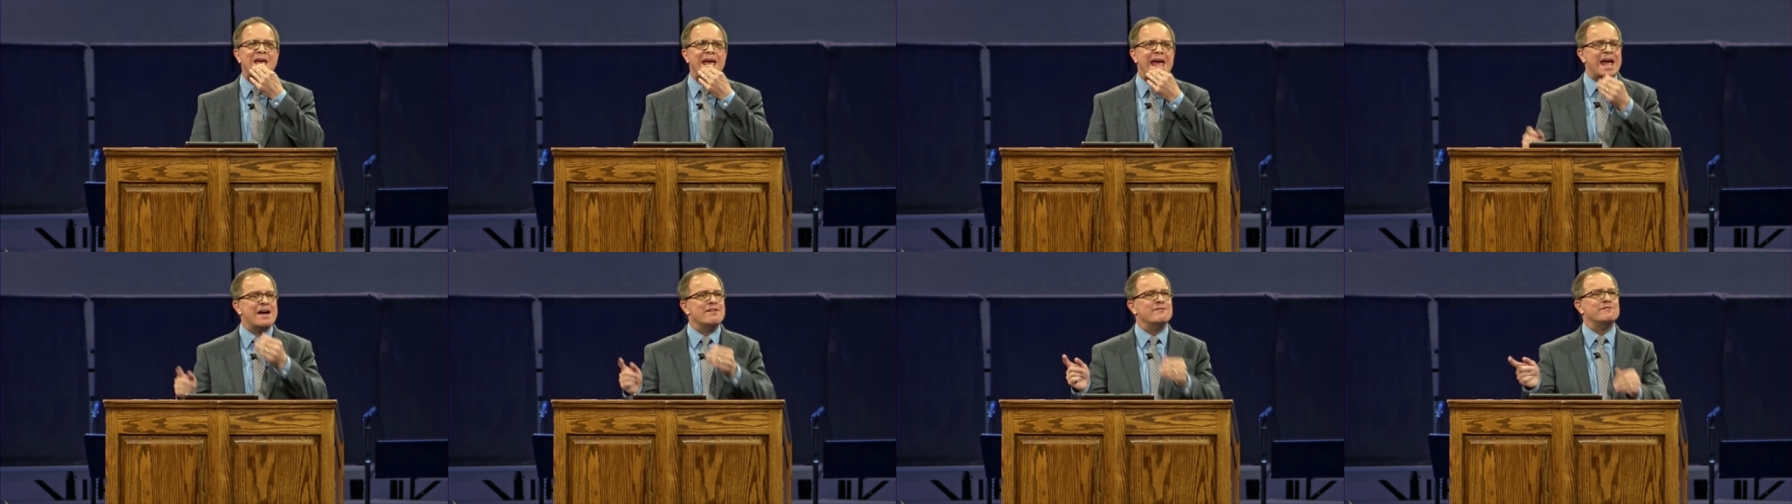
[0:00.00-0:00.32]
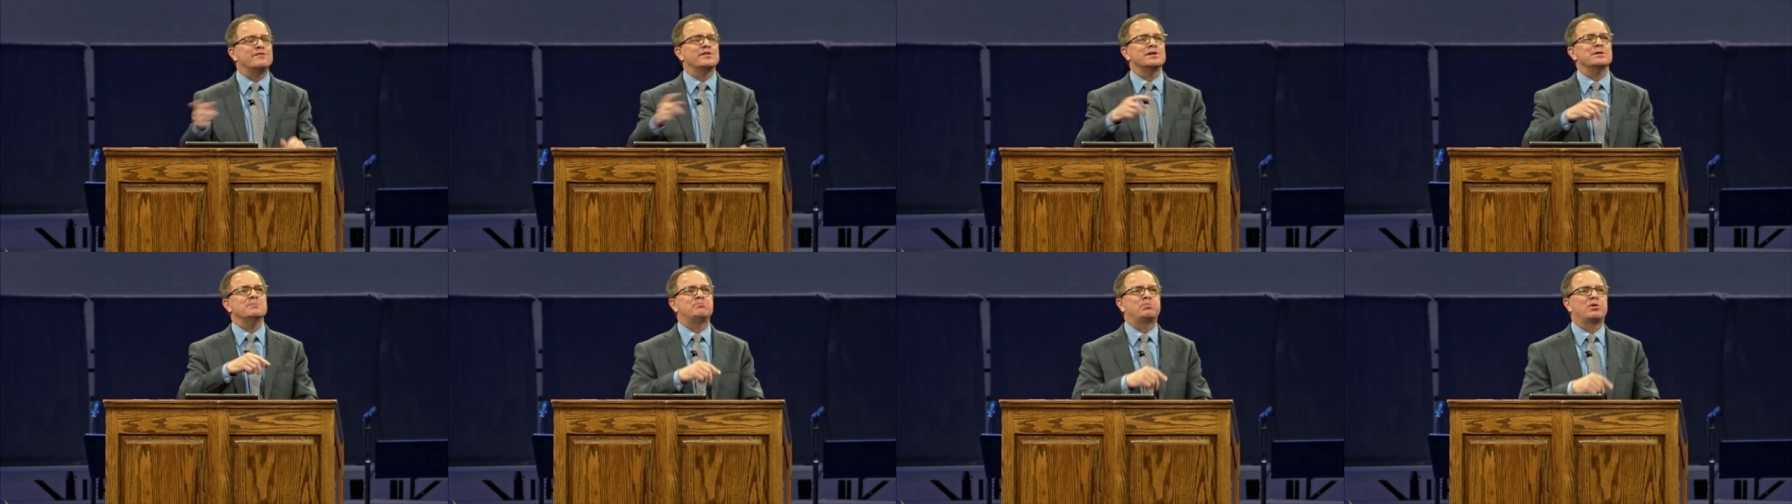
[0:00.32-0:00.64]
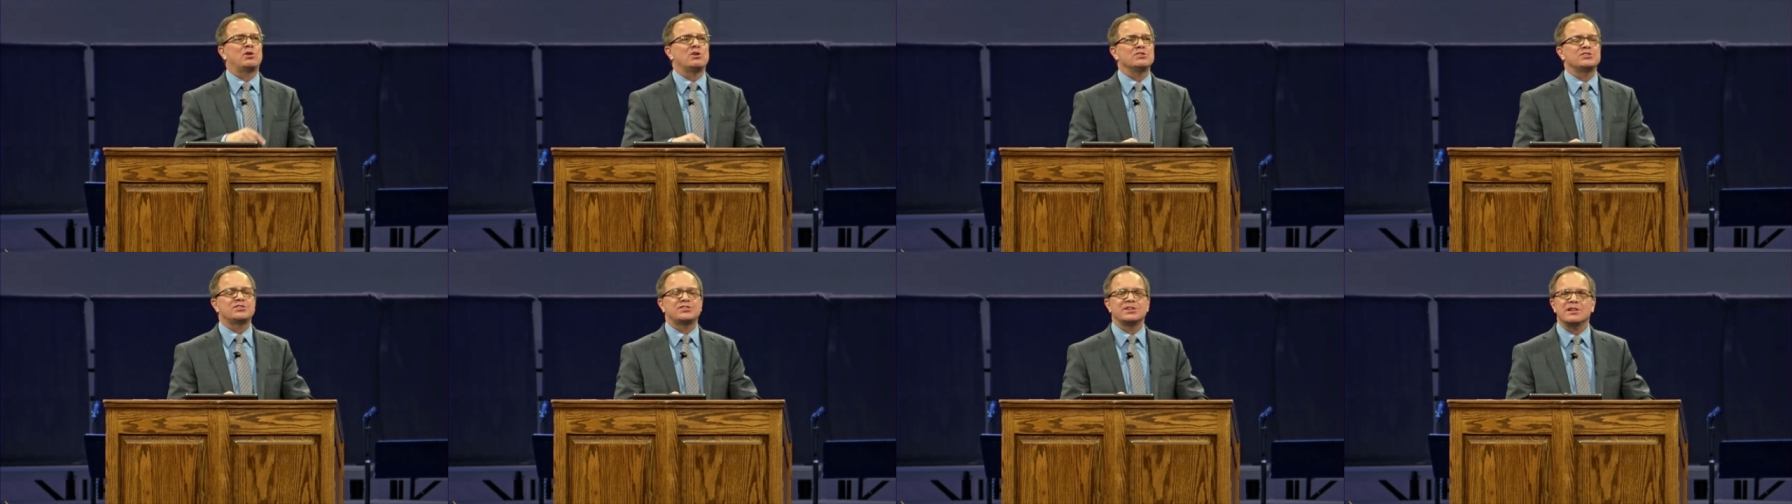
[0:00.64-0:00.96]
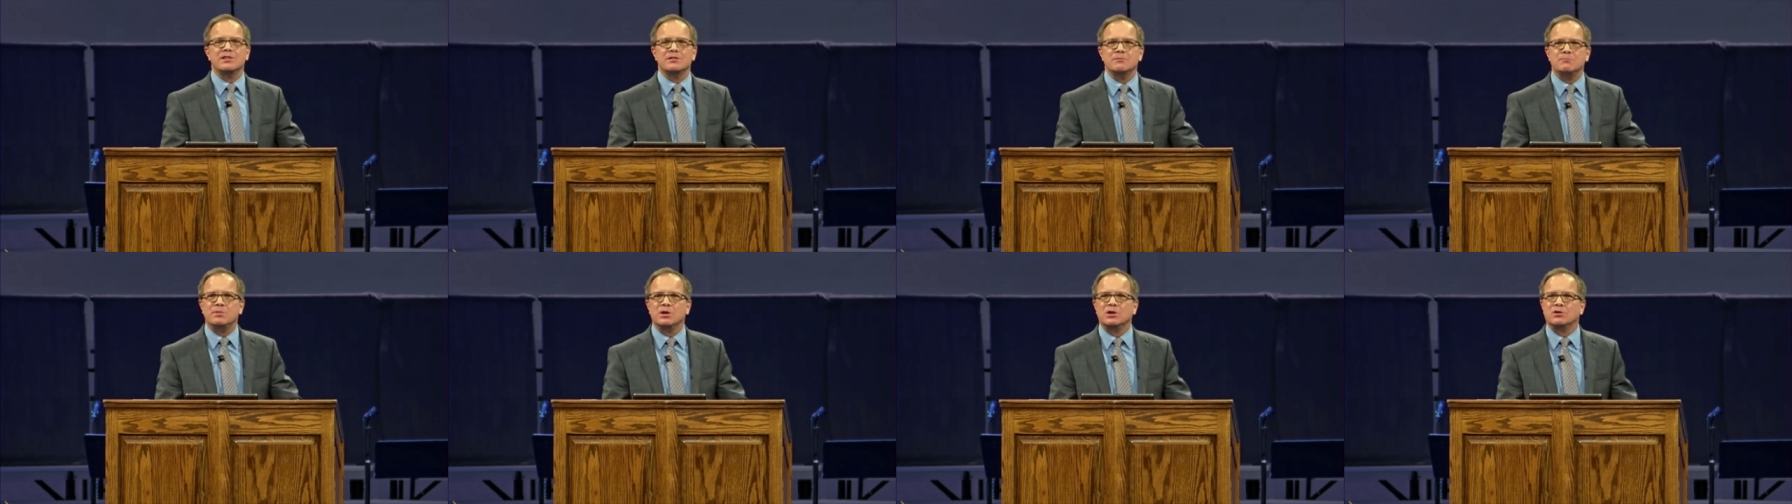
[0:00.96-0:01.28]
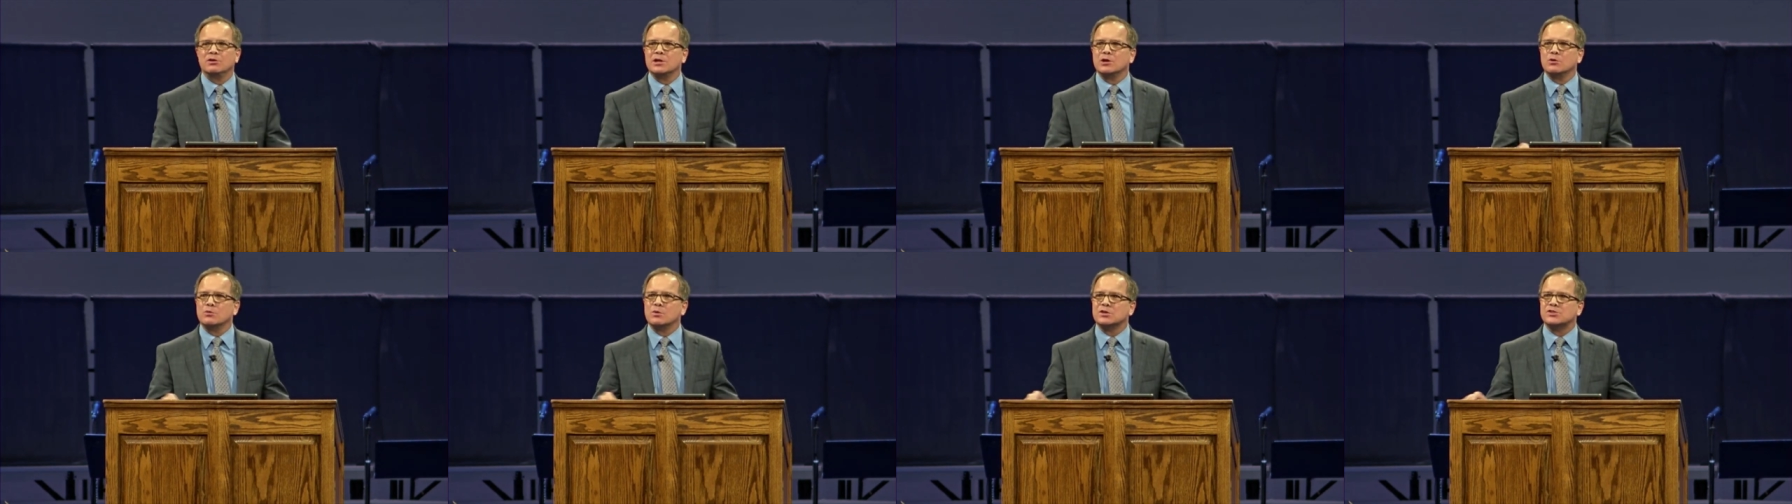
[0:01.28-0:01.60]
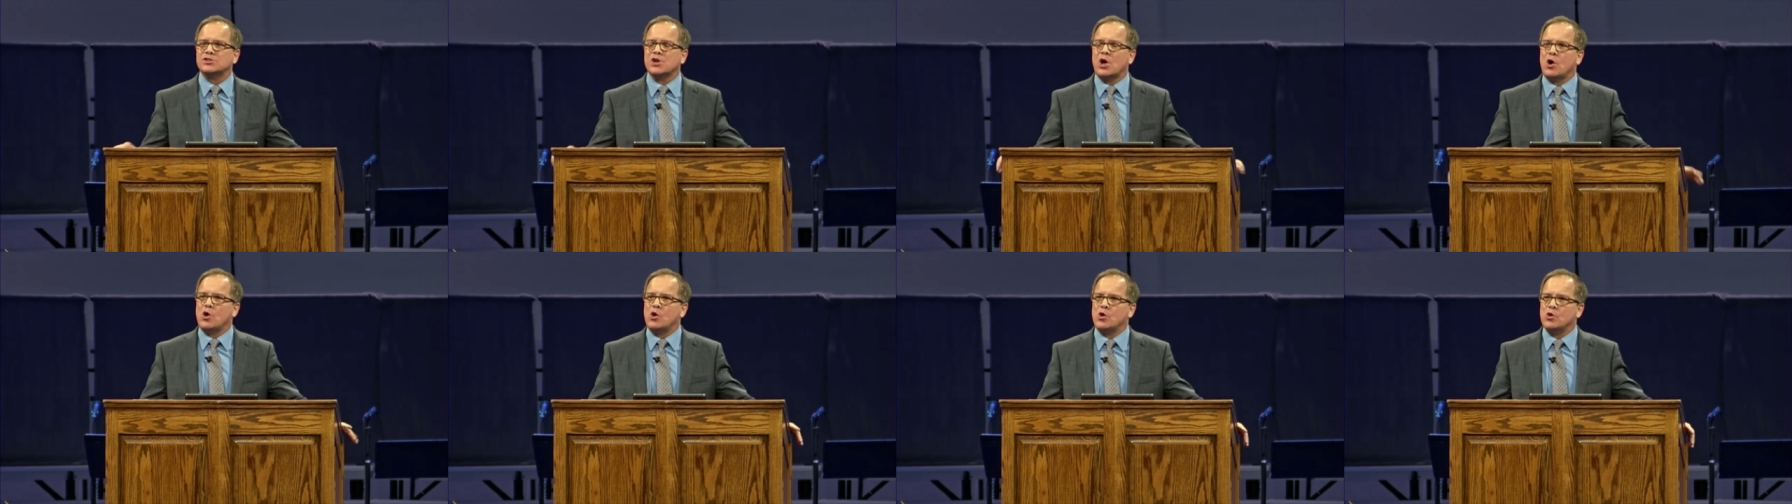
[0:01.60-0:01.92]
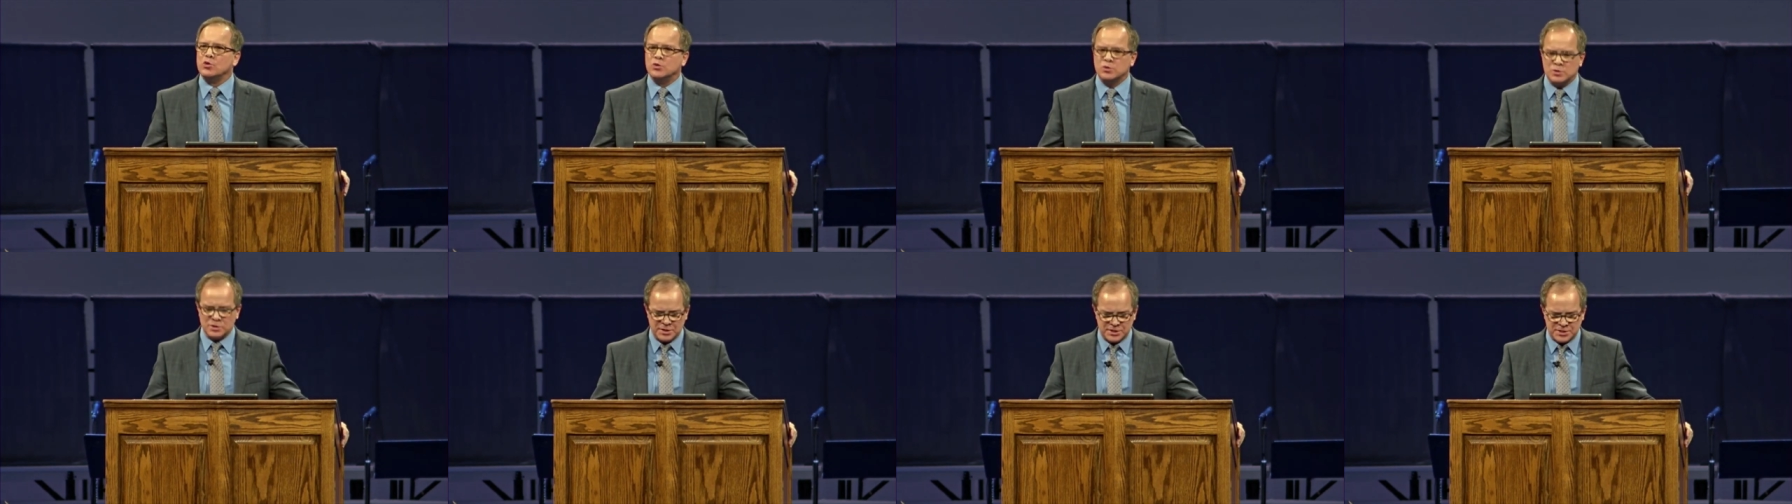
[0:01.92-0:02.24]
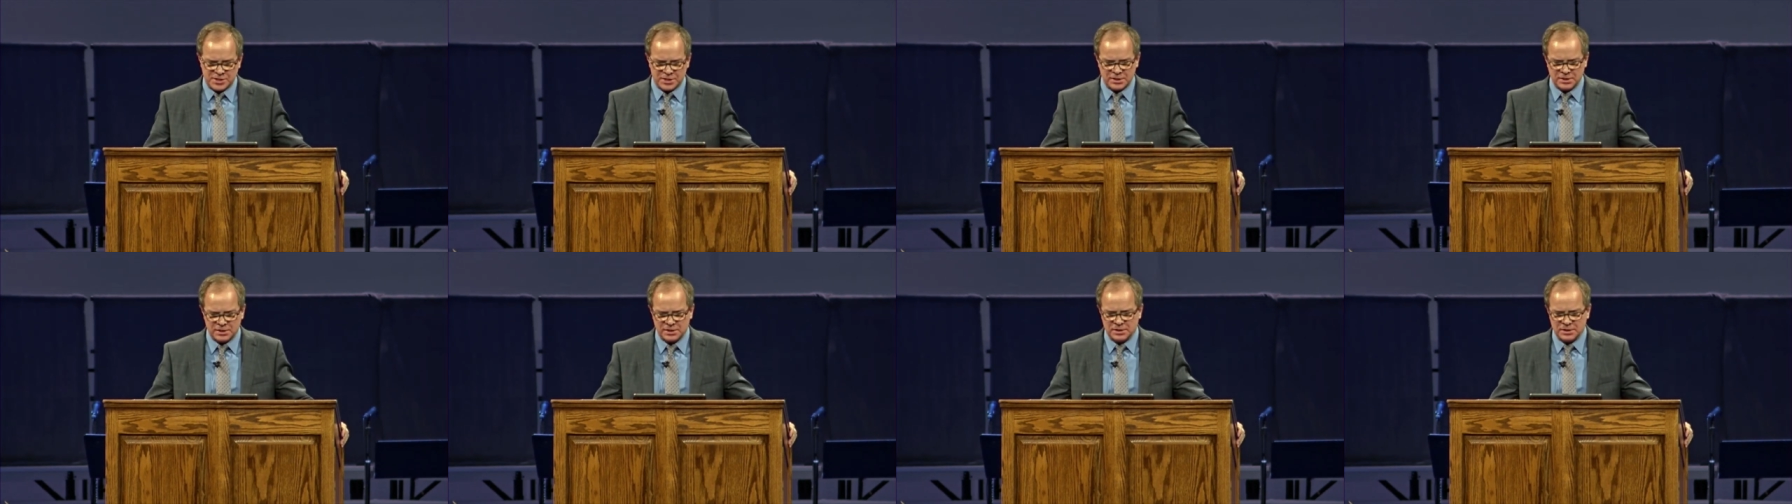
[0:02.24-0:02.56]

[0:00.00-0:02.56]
Every person in the building was old.